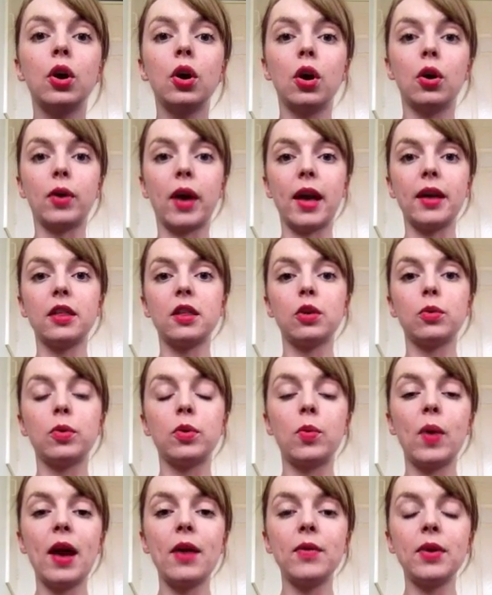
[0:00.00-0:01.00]
Okay, so we're
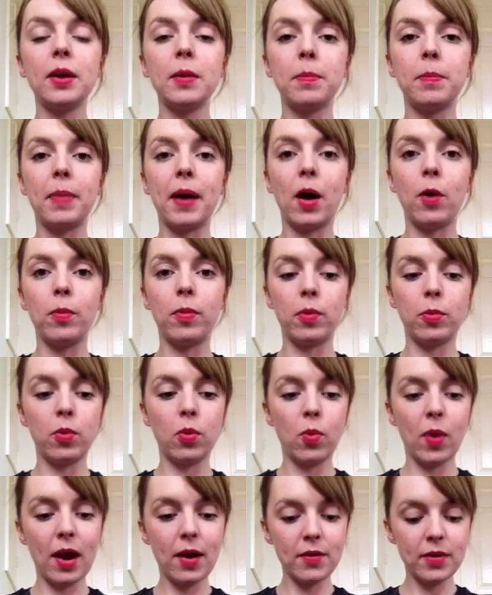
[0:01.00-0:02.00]
wearing a belt, but we're
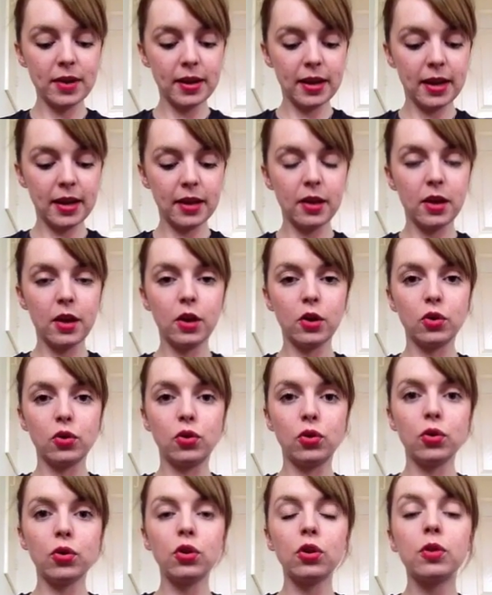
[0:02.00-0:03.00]
wearing it
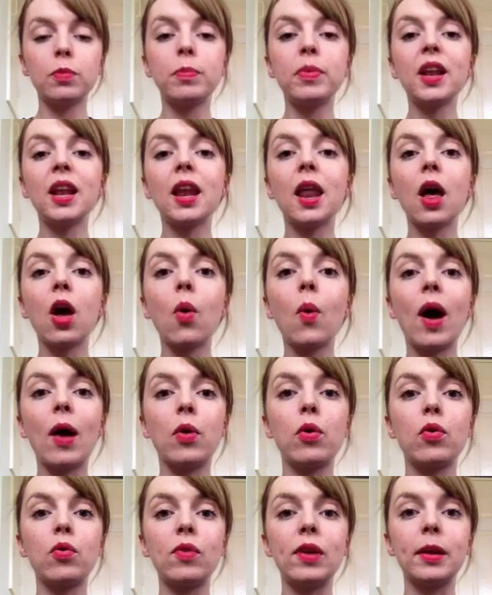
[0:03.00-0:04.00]
just below
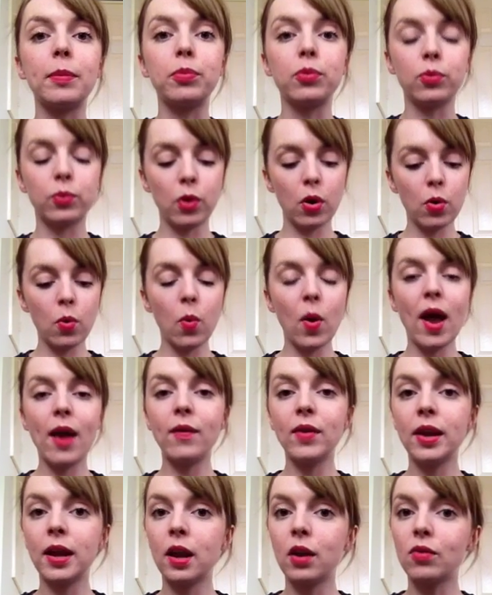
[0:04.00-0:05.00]
our ribs. We're not
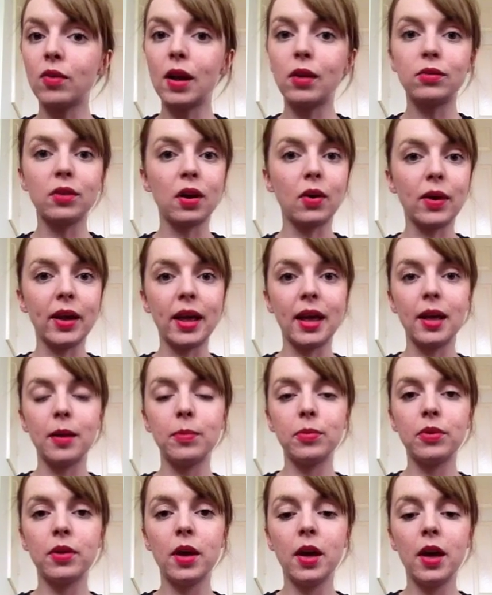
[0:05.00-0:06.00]
wearing it around our
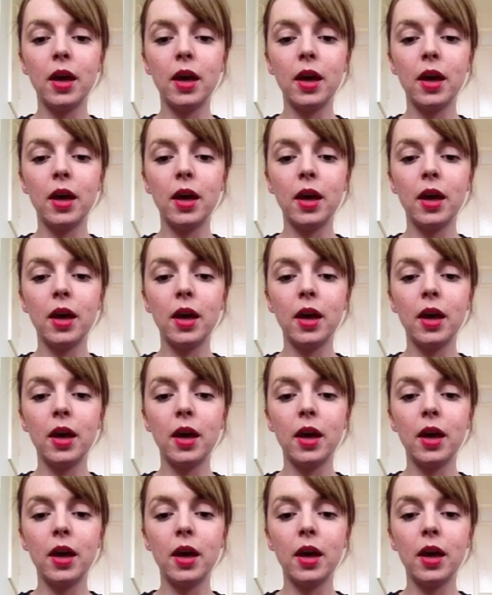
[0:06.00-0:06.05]
hips.